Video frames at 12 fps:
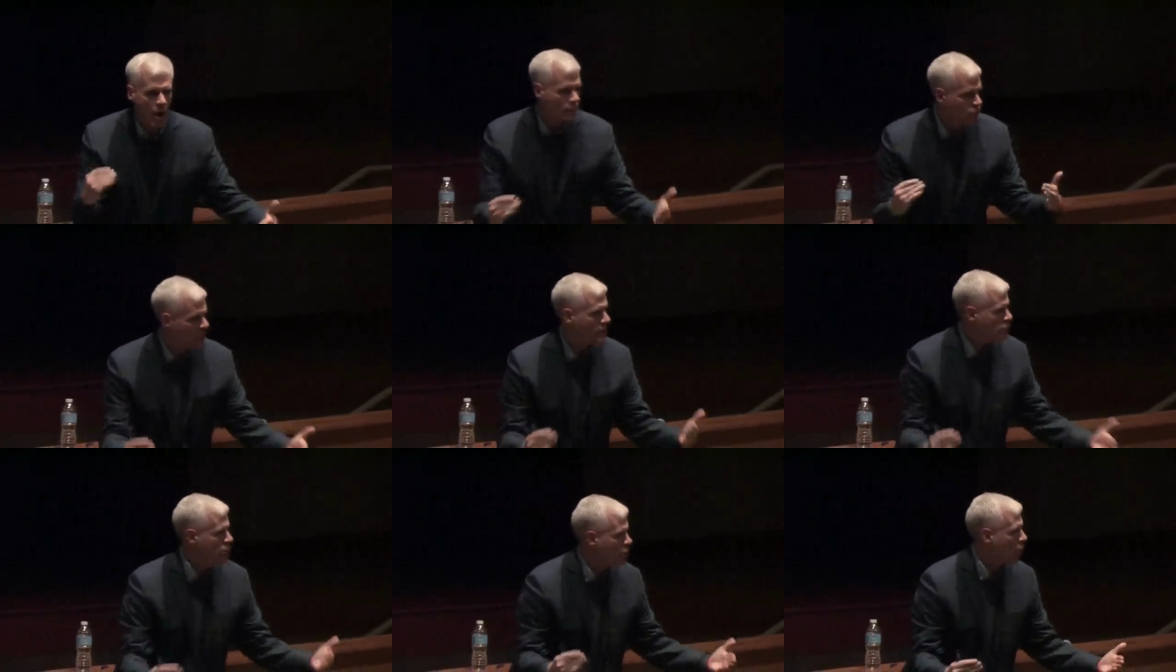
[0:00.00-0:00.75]
in
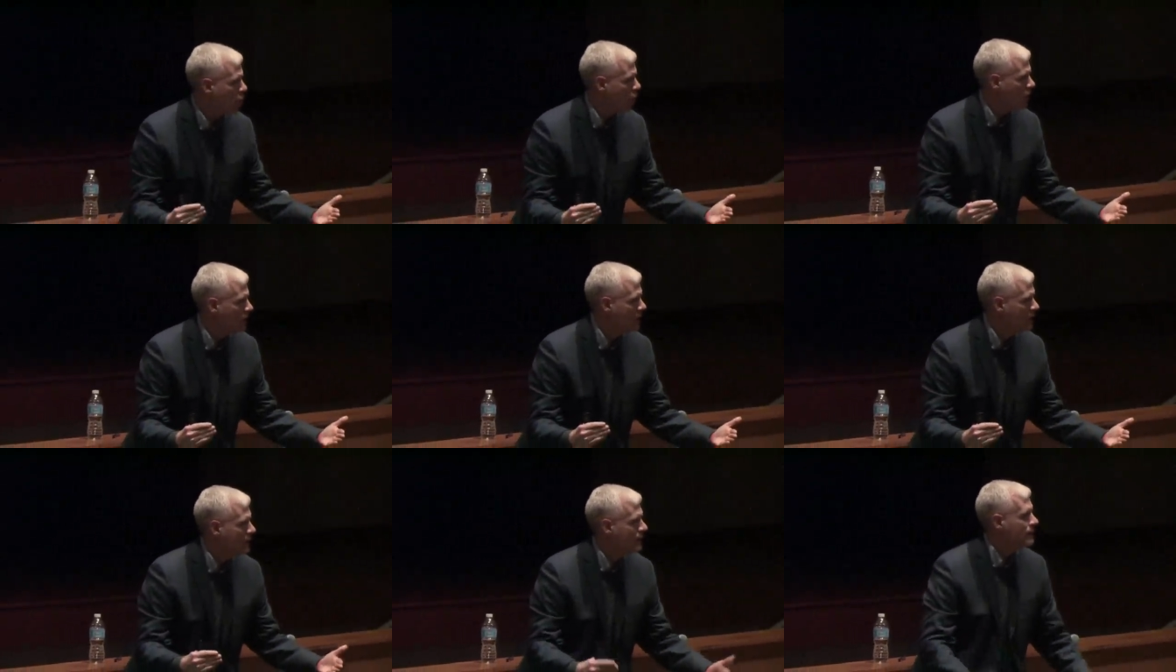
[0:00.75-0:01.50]
relation to the
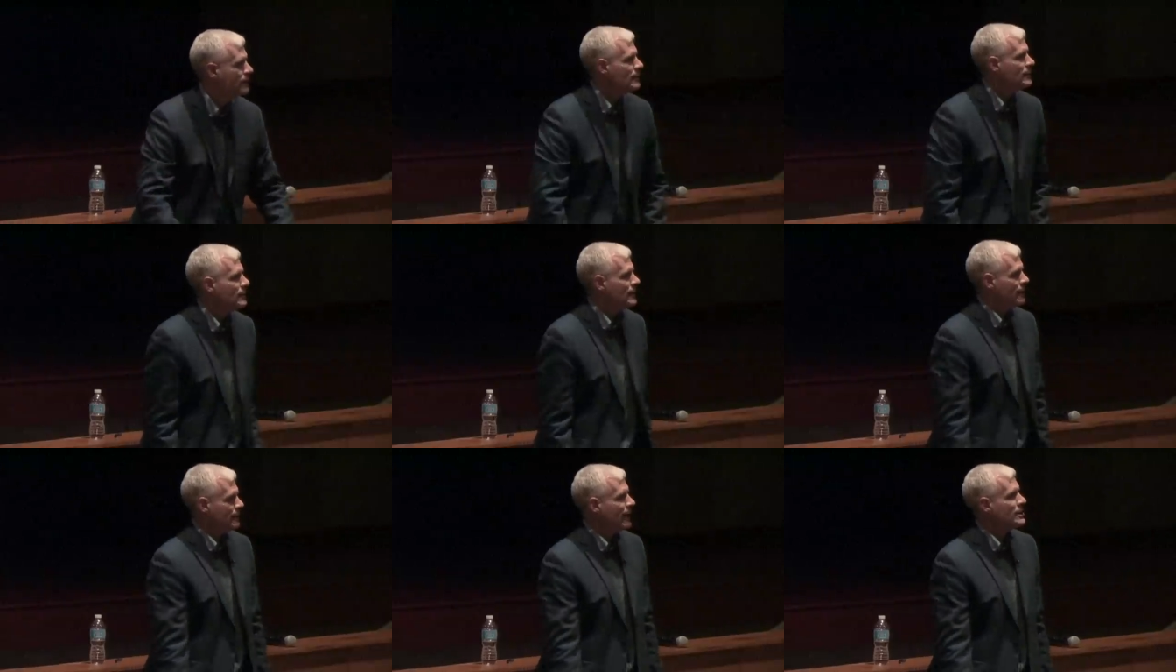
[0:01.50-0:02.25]
goal,
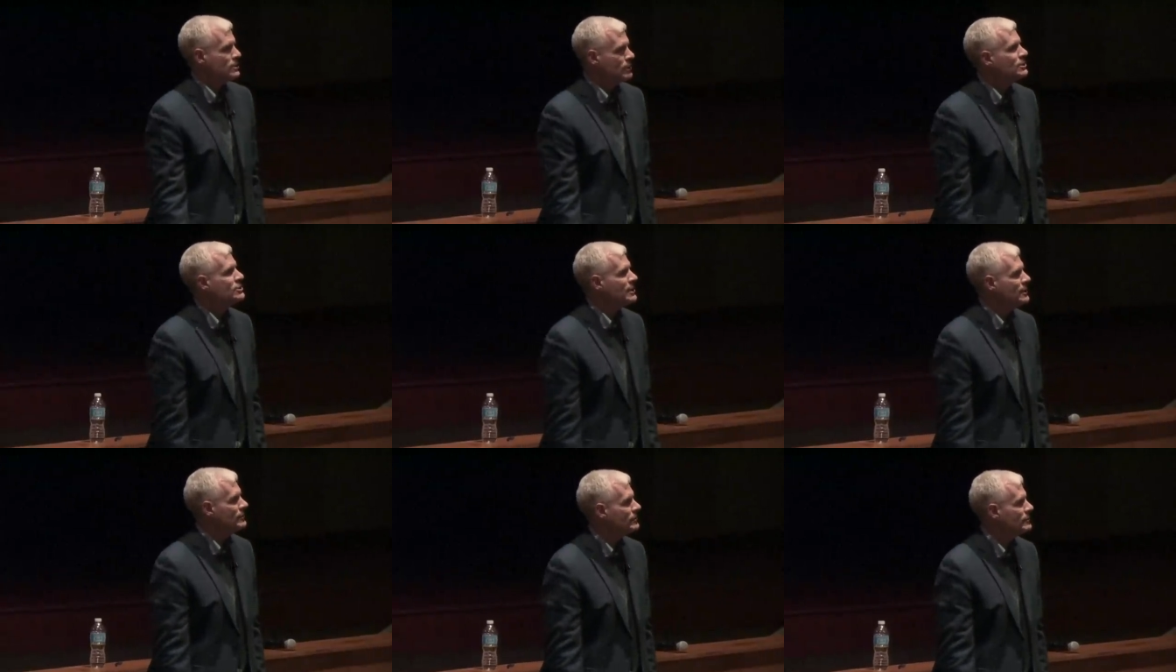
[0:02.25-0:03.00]
and they actually
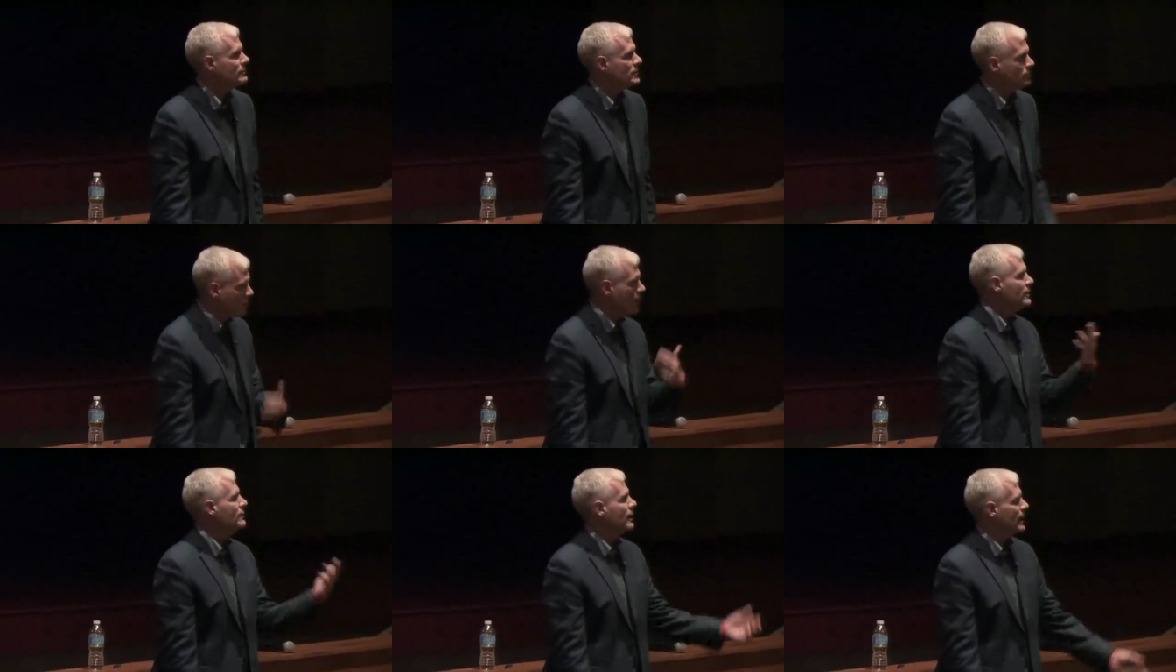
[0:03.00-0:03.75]
achieve the more
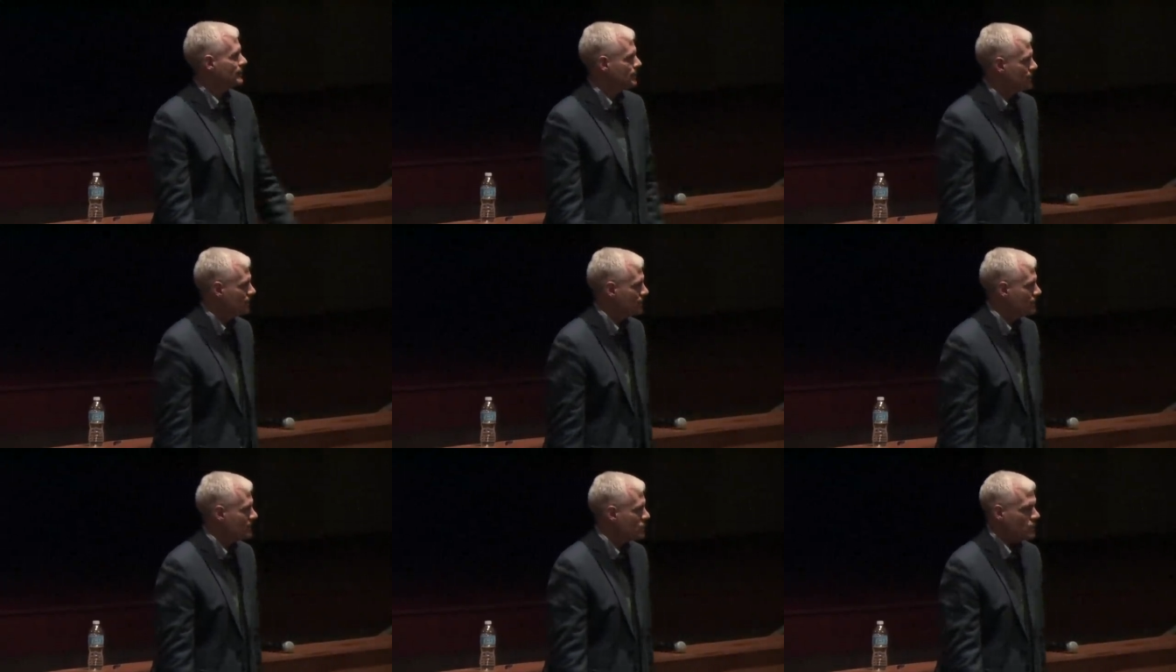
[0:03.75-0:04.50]
I do that.
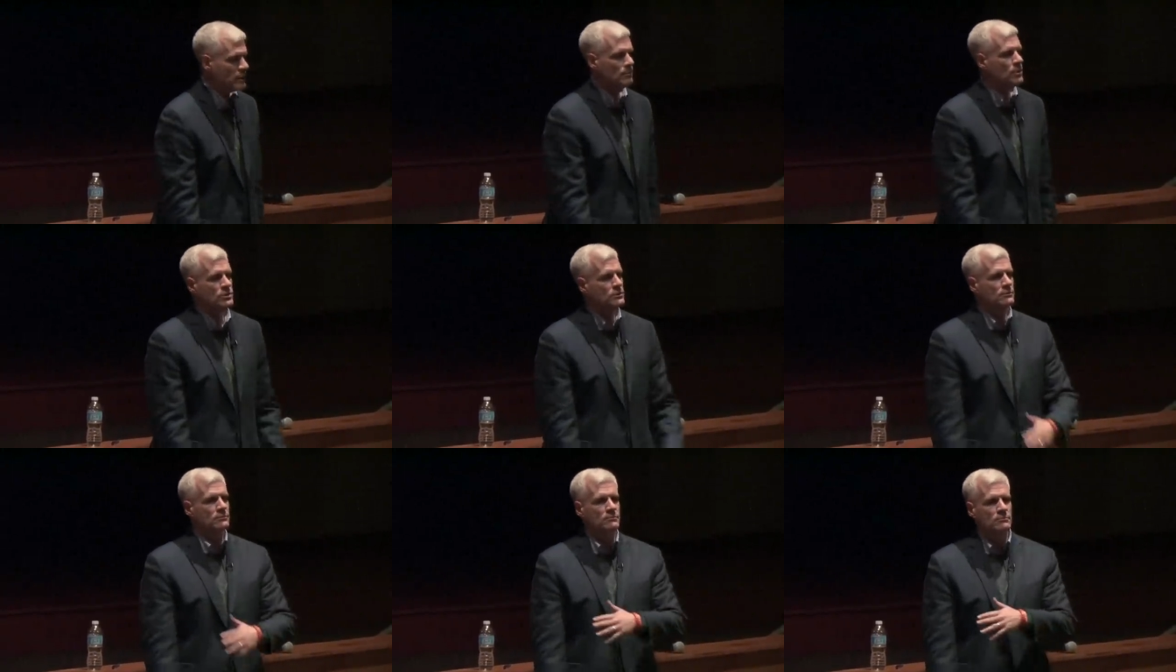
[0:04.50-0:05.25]
It's one of the most
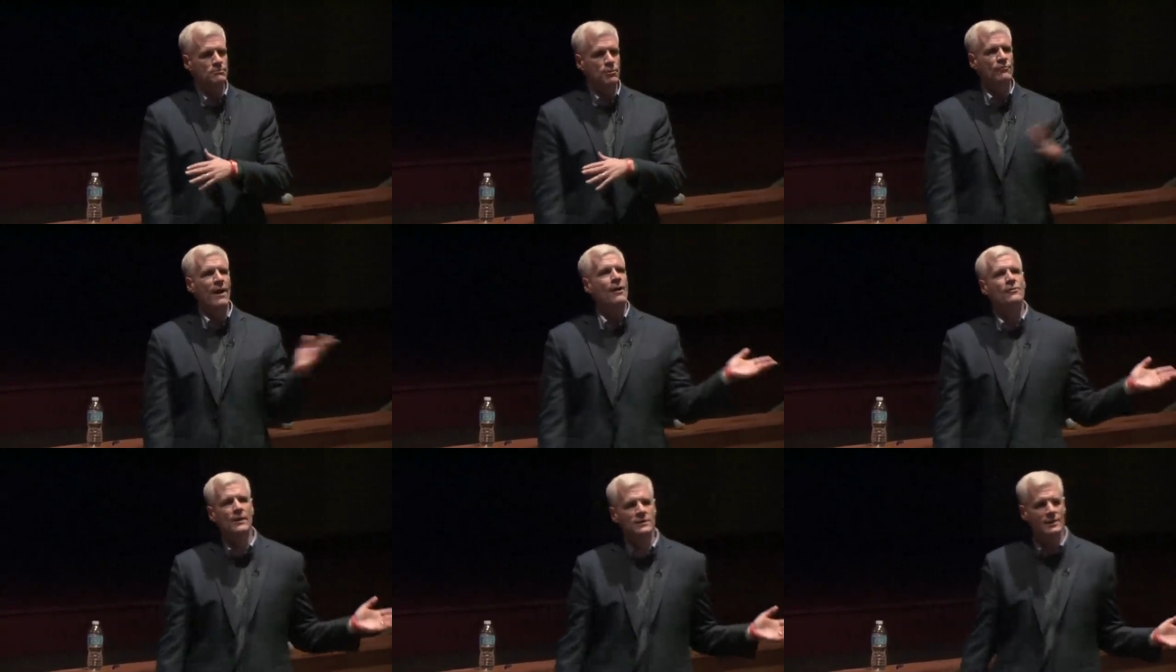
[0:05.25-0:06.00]

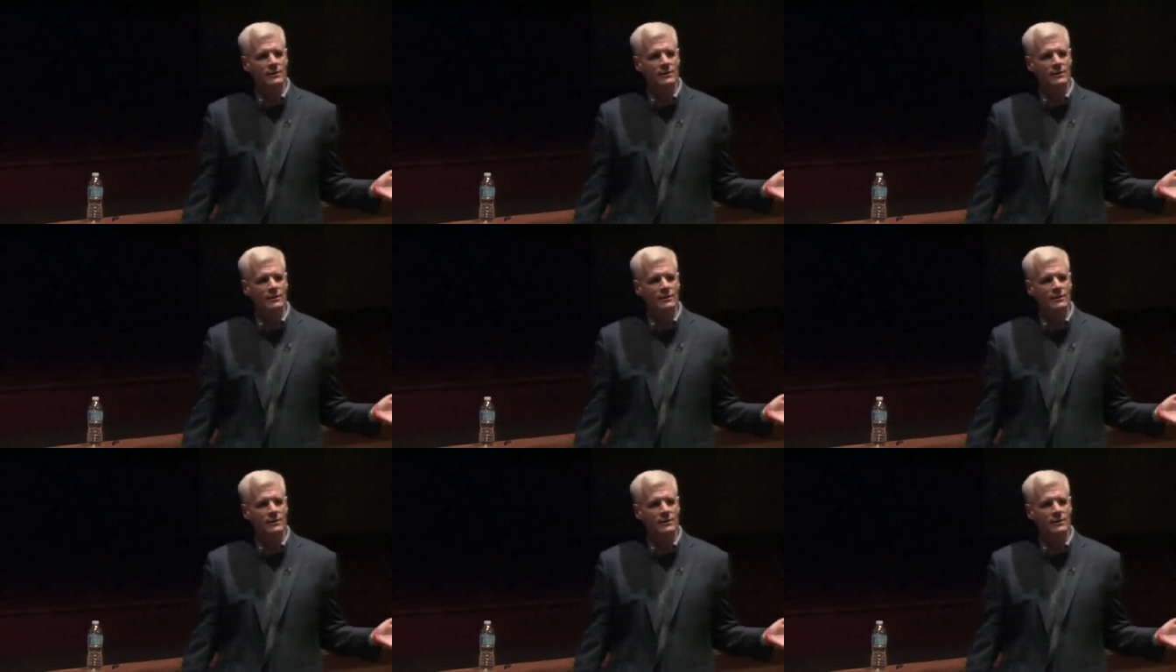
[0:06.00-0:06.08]
profound things